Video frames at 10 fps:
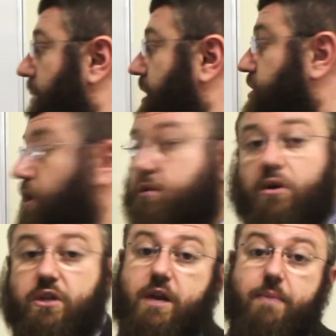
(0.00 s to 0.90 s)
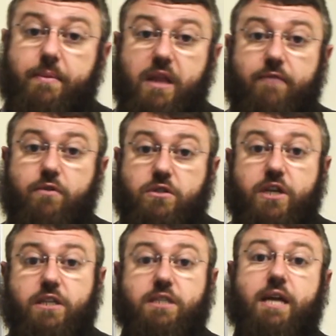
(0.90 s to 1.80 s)
So on the commitment level,
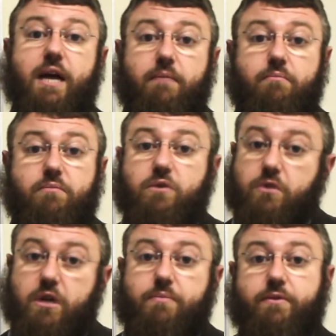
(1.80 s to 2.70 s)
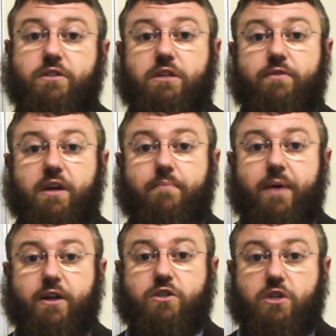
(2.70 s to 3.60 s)
chances are you're going to be receiving a
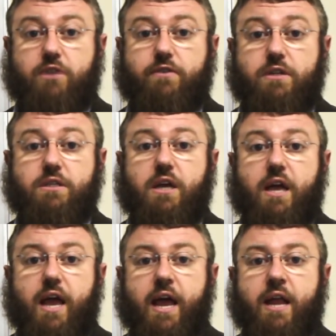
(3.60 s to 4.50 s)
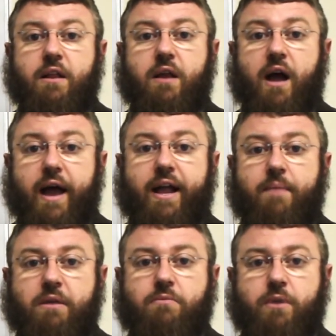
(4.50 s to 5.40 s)
better service and higher
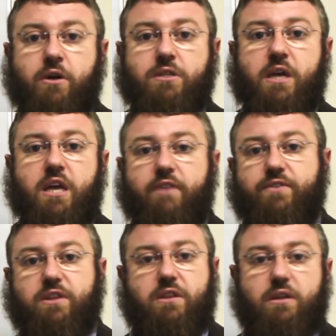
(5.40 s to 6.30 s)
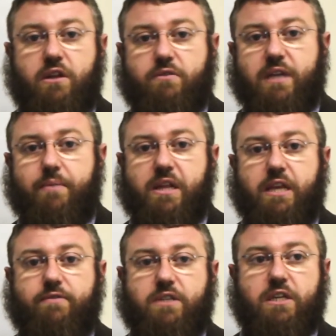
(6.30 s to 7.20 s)
commitment, because if somebody
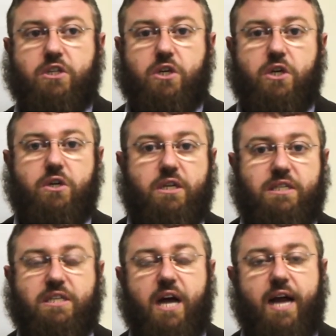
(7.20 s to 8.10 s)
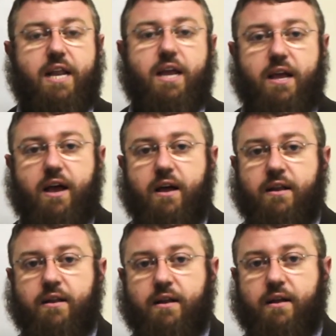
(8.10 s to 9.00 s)
leaves inside
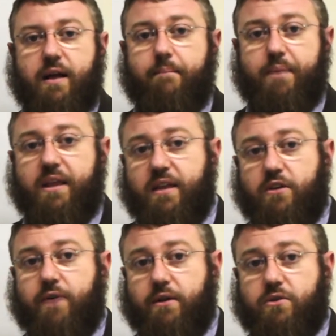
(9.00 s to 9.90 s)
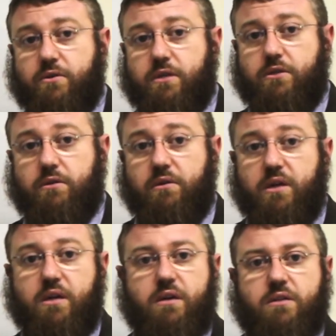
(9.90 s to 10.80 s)
a company that you're outsourcing to,
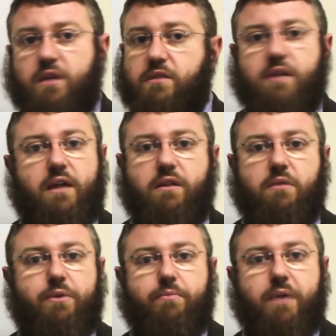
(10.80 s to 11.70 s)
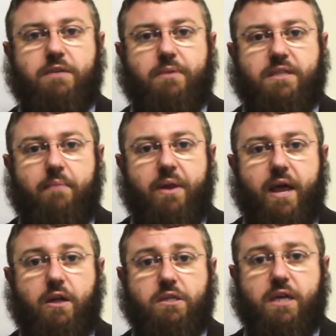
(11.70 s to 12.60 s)
chances are they'll be replaced by
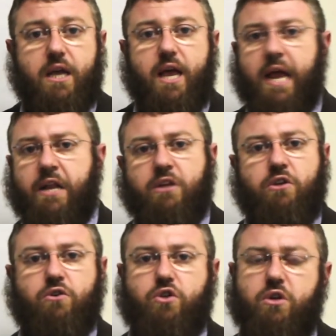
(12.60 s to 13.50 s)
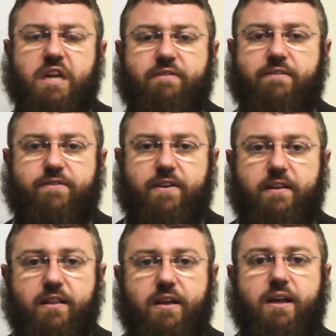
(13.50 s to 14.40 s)
somebody else, and you shouldn't even
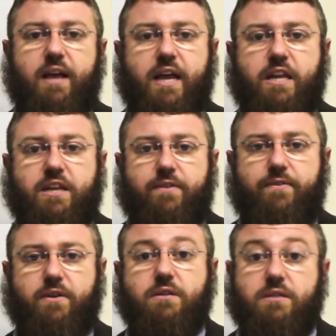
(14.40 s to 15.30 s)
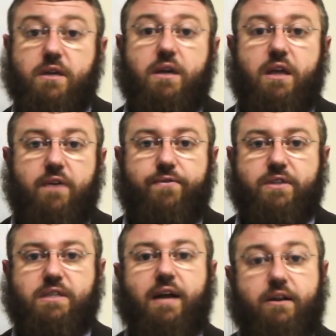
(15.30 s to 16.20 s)
feel any difference if
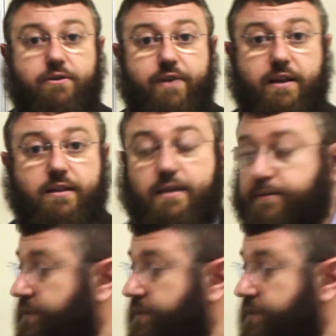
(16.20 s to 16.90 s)
it's done correctly.